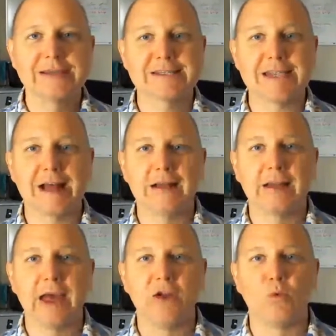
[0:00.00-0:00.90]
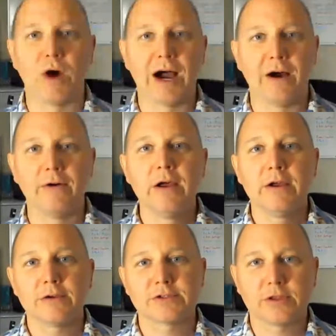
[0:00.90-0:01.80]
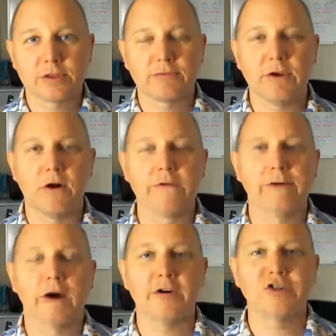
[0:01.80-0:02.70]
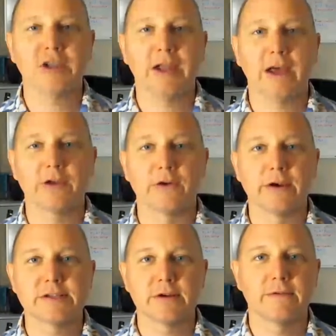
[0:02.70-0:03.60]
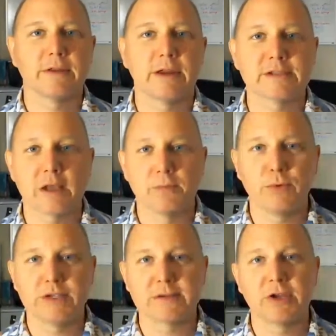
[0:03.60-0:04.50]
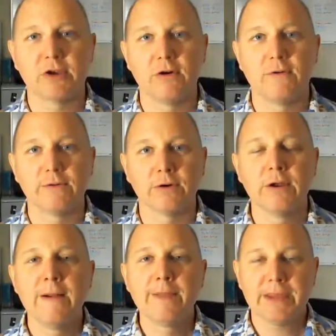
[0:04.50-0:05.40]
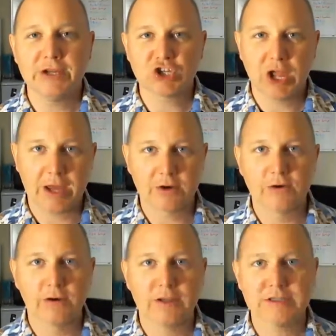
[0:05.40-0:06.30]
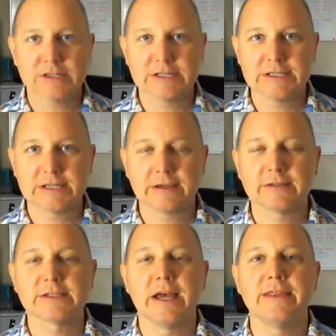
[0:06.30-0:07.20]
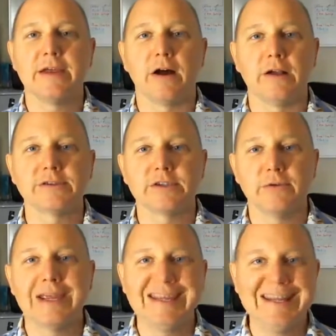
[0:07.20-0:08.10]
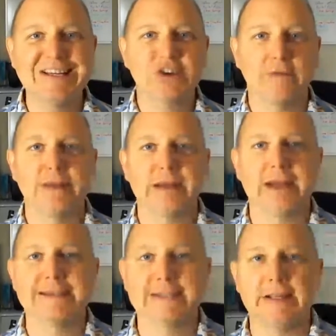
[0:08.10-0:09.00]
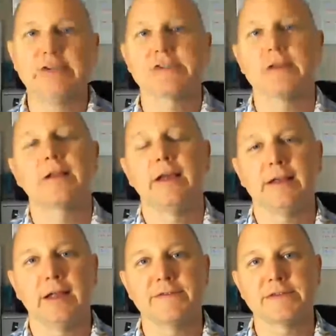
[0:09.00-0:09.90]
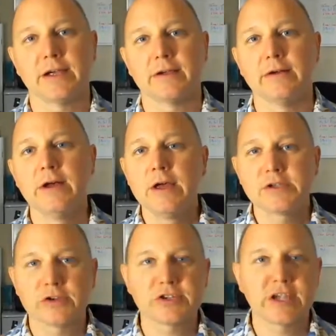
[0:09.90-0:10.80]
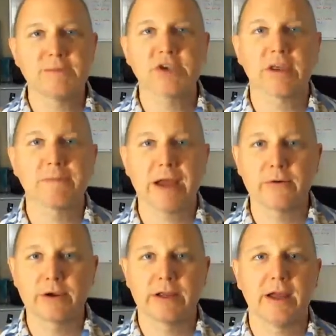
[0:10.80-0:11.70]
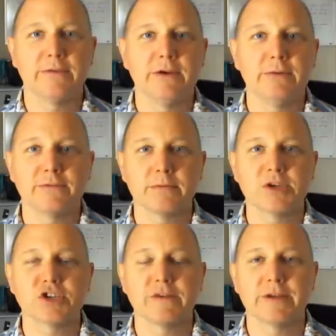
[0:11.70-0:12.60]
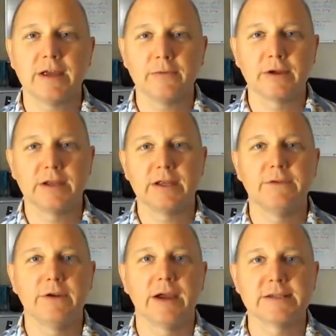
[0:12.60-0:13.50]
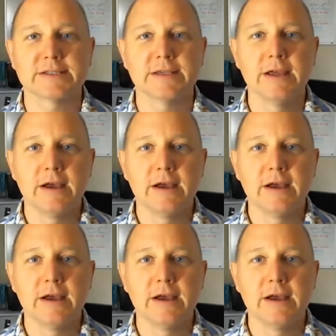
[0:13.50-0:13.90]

sell, and wow. Those are the three overarching categories, and over the next couple weeks, I'm going to go over each category into details, and then also each of the nine stages of the client lifecycle. So just keep checking back. We're going to have new information every day. We're going to give you guys